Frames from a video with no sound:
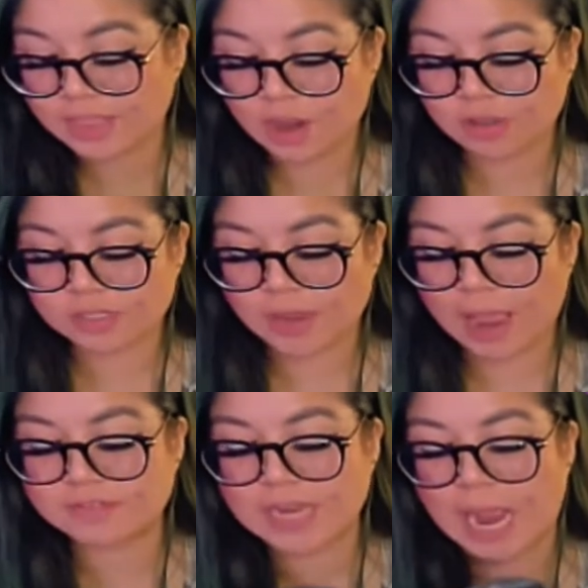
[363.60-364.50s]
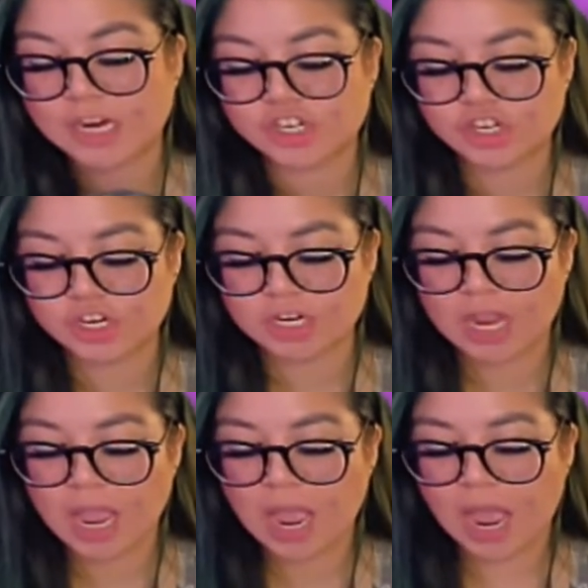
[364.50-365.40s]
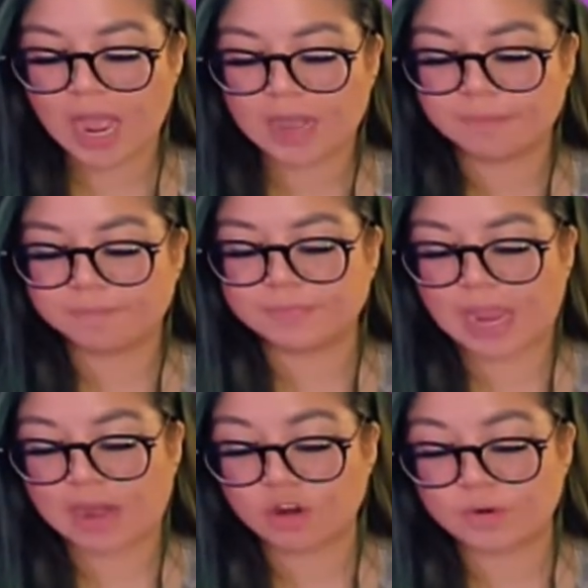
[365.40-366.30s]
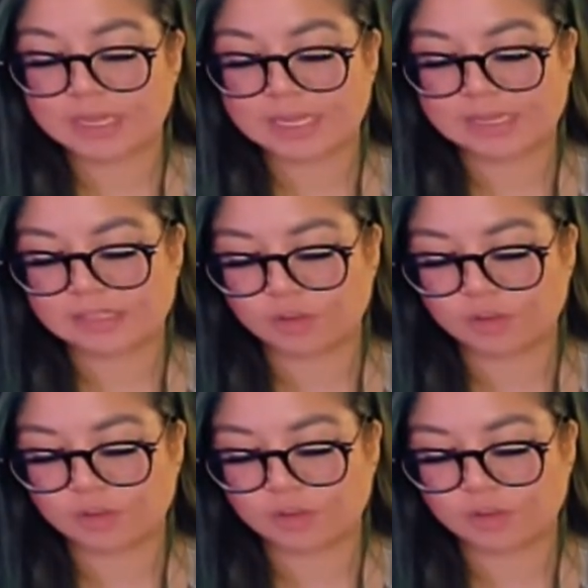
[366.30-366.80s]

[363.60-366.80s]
they also have textured um, arrow keys.